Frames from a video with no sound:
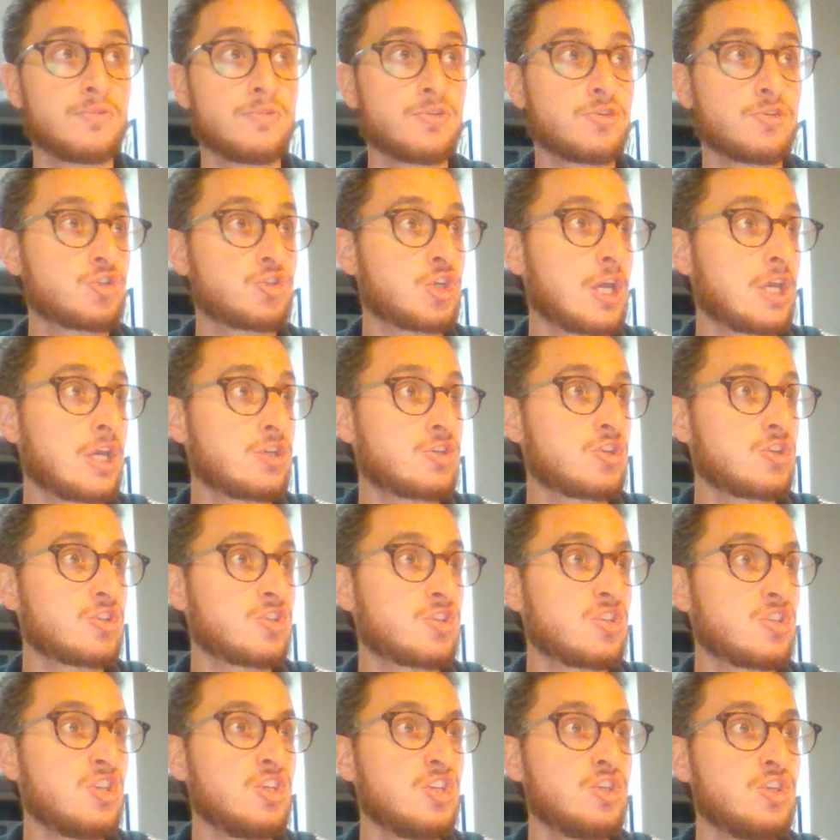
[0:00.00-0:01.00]
There's
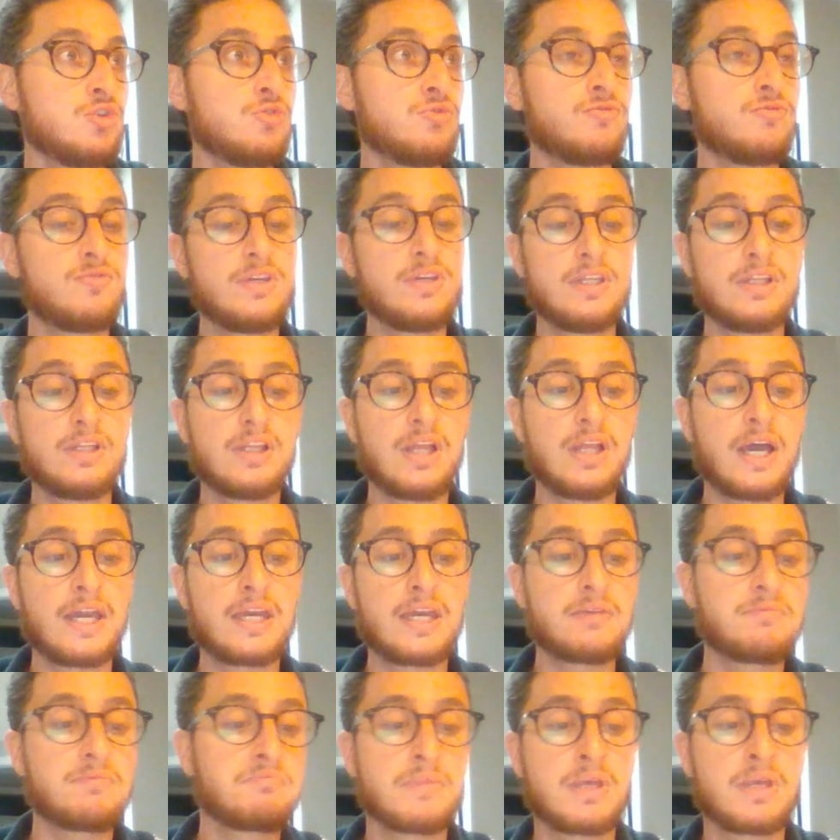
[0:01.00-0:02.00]
changes in the UV
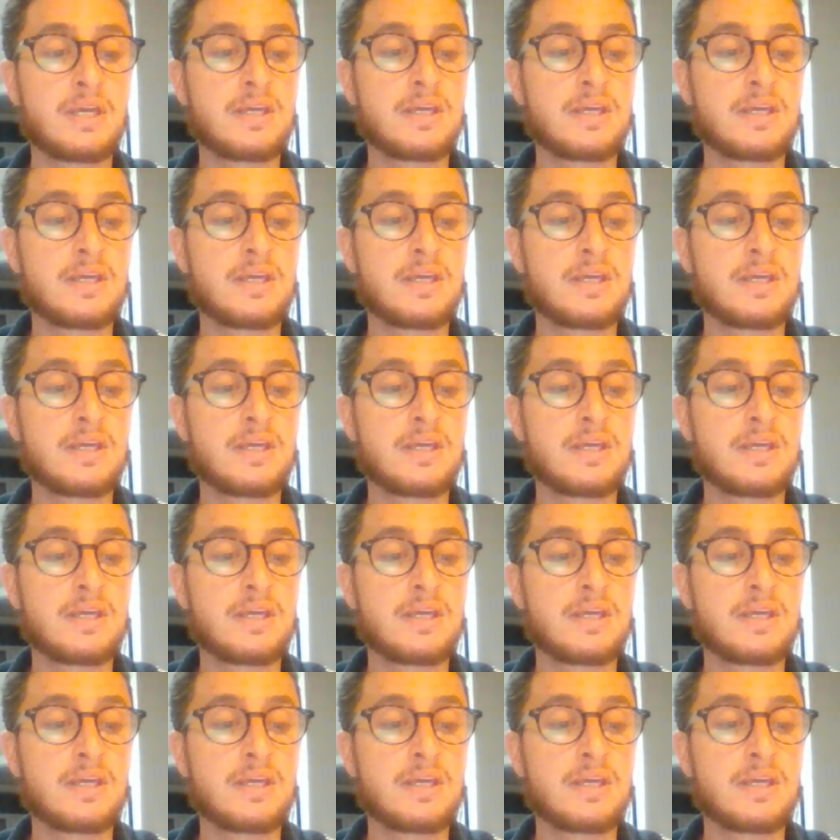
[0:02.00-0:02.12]
light.